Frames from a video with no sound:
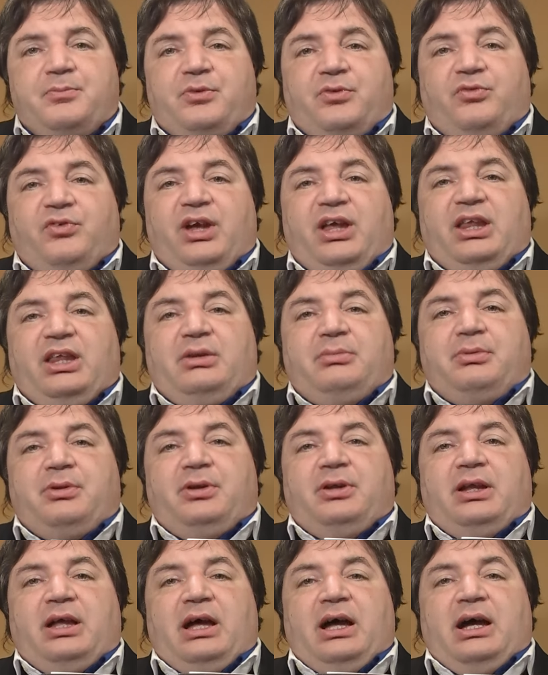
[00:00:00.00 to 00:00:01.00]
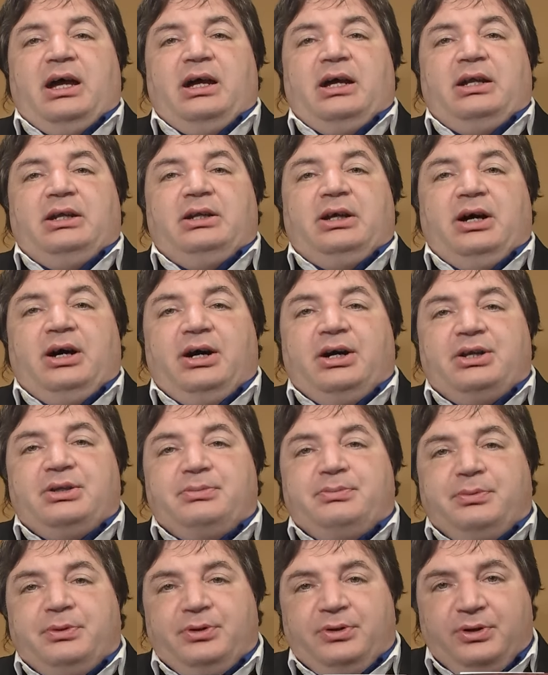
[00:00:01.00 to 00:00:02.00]
available on
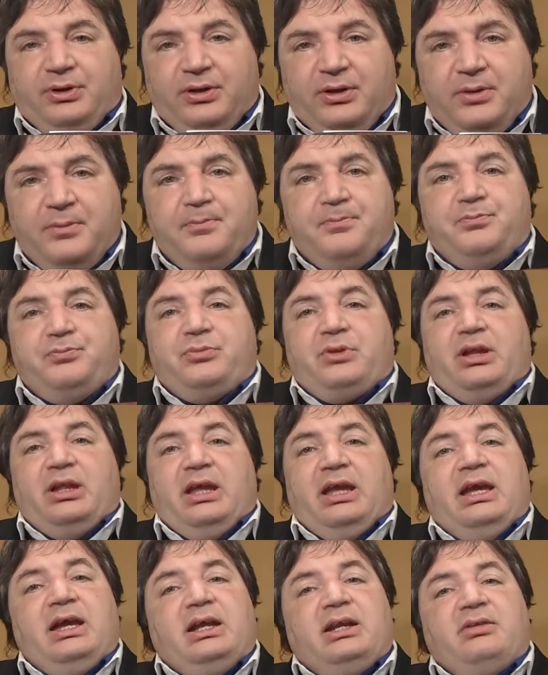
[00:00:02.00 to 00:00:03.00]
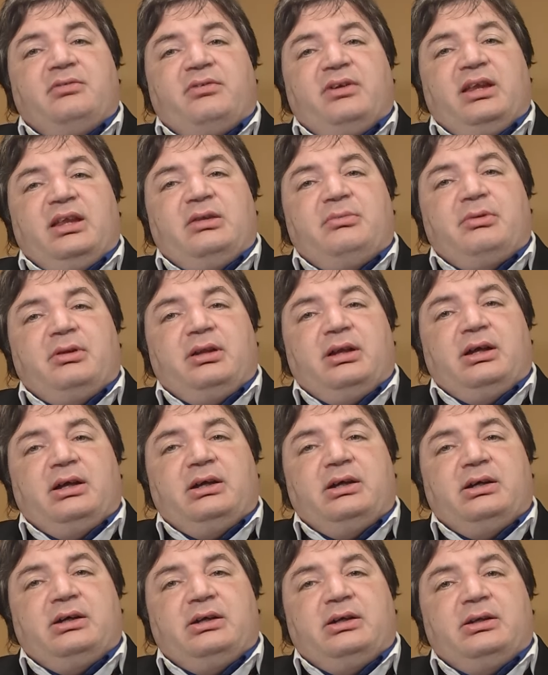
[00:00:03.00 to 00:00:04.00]
Audible, and available
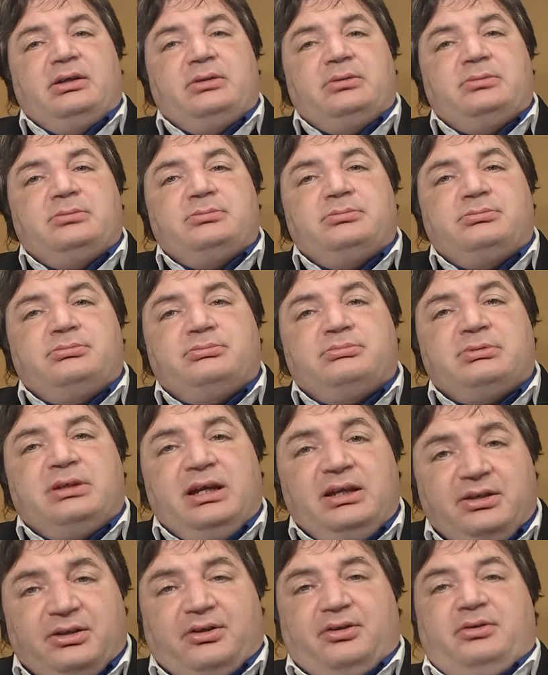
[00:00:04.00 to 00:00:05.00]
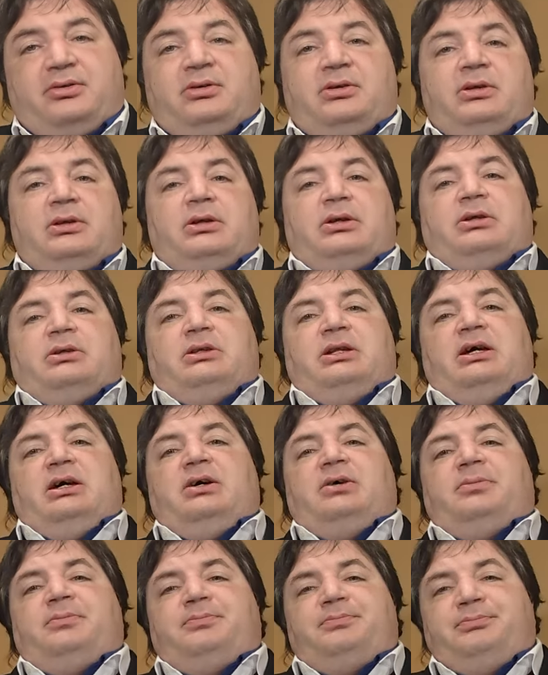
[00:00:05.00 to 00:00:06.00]
on Kindle.
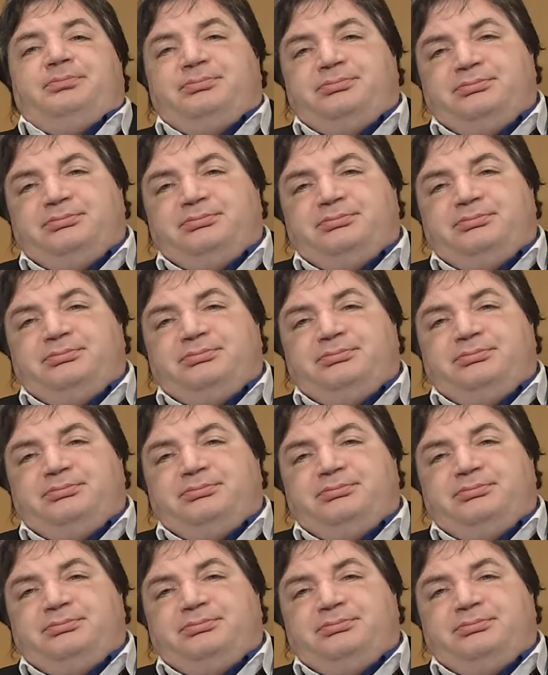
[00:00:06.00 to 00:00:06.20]
Now,